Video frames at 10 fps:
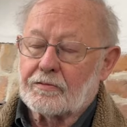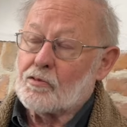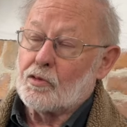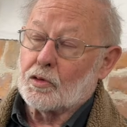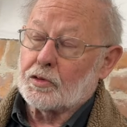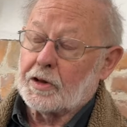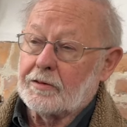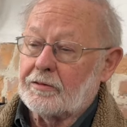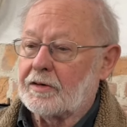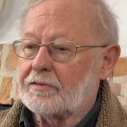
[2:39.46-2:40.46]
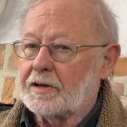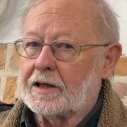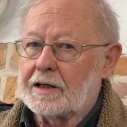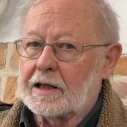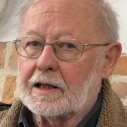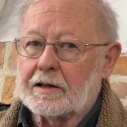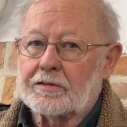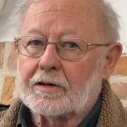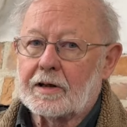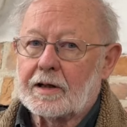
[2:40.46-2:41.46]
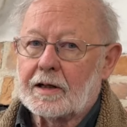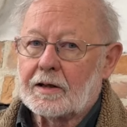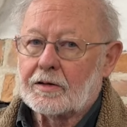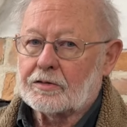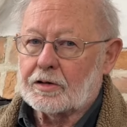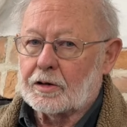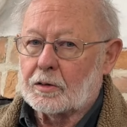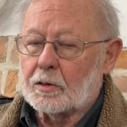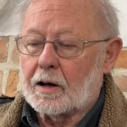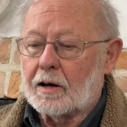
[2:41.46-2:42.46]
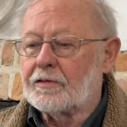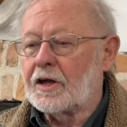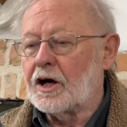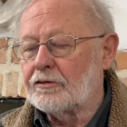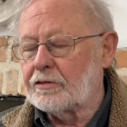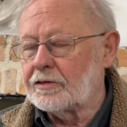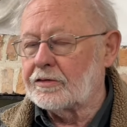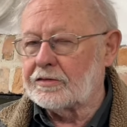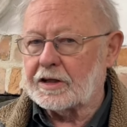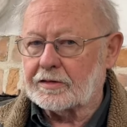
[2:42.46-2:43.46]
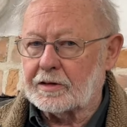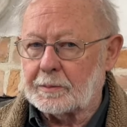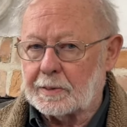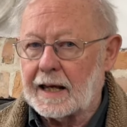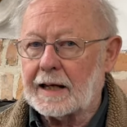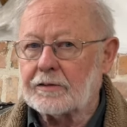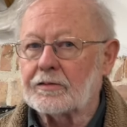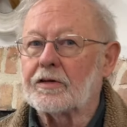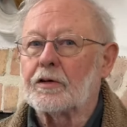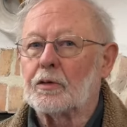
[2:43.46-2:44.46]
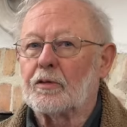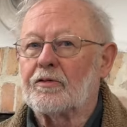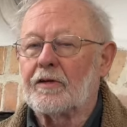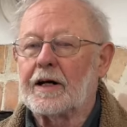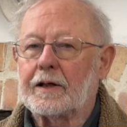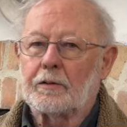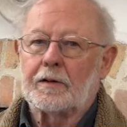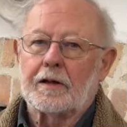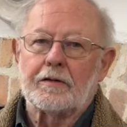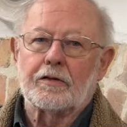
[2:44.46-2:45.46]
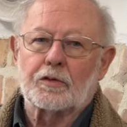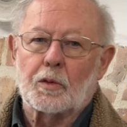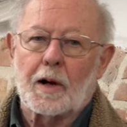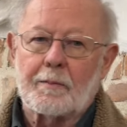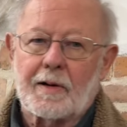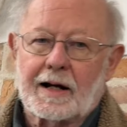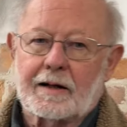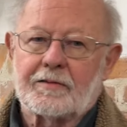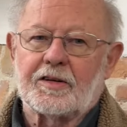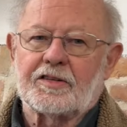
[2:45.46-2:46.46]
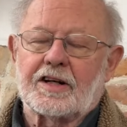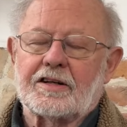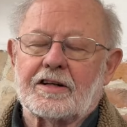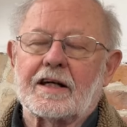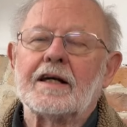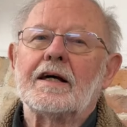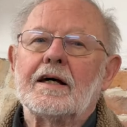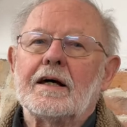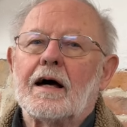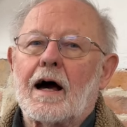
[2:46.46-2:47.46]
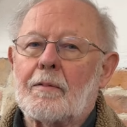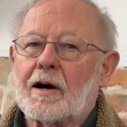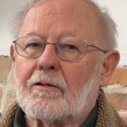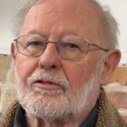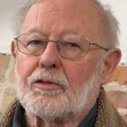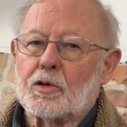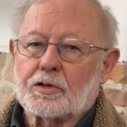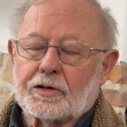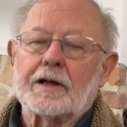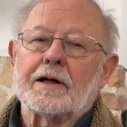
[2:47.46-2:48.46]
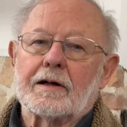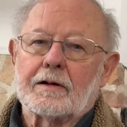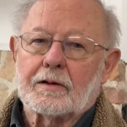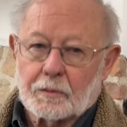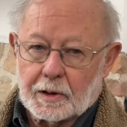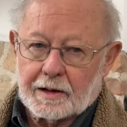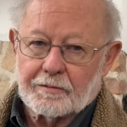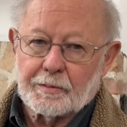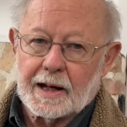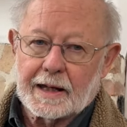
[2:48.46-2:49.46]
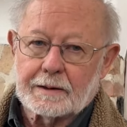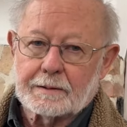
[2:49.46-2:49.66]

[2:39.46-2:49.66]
fourteen, fifteen years. So of the one hundred sixty plaques that you will find within the square mile of the city, about forty we have made.